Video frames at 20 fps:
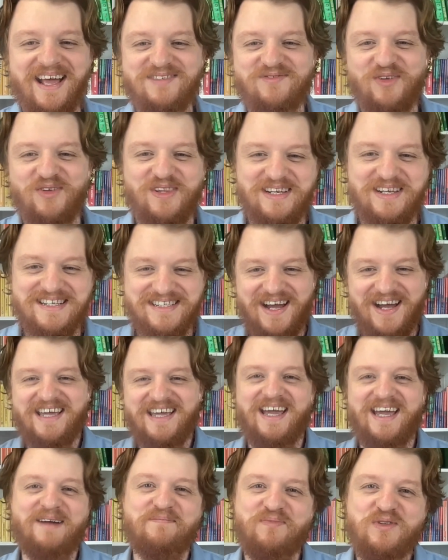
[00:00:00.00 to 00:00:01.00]
And that's for the
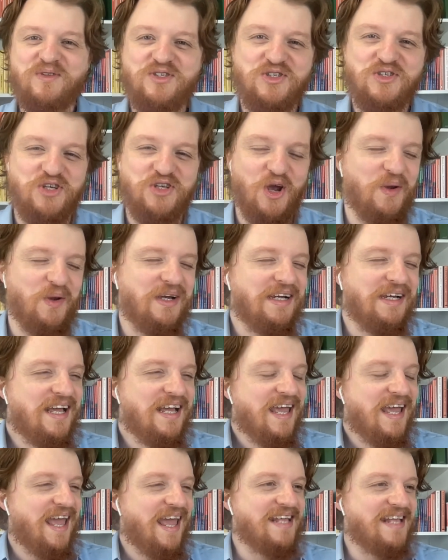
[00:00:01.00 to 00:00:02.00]
entire year. So
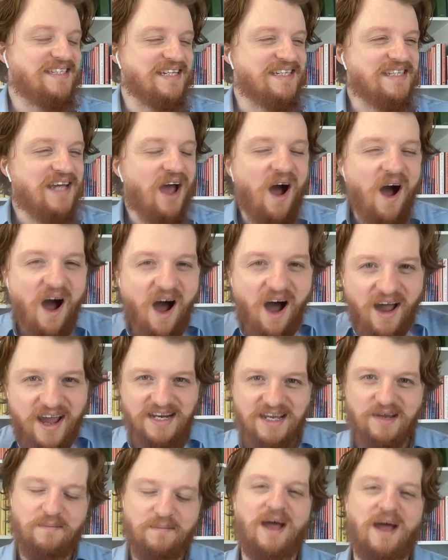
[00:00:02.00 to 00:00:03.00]
it's a
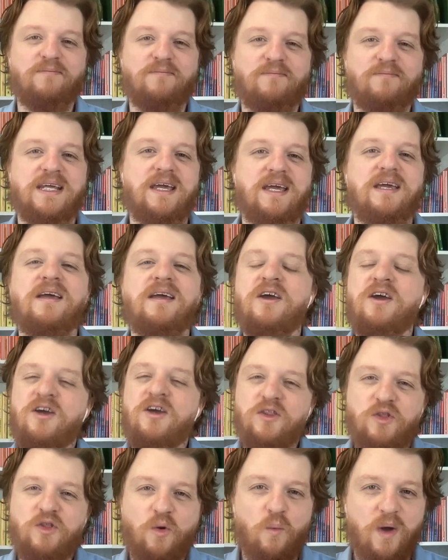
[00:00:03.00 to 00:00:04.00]
tiny amount of money
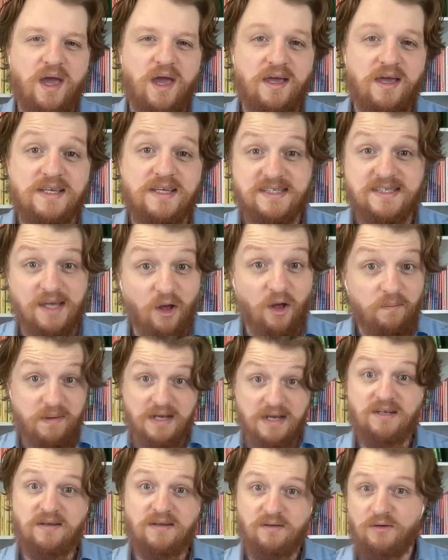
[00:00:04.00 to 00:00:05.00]
that it's still
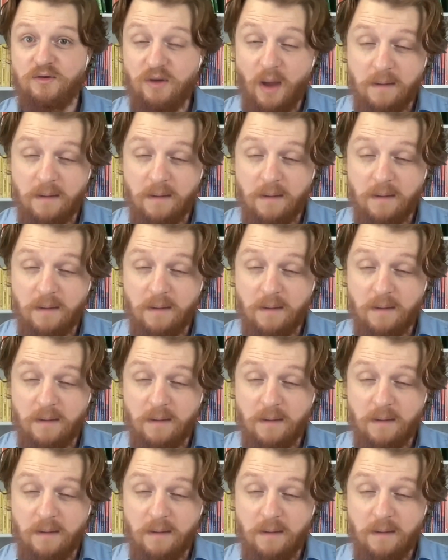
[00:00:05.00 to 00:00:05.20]
being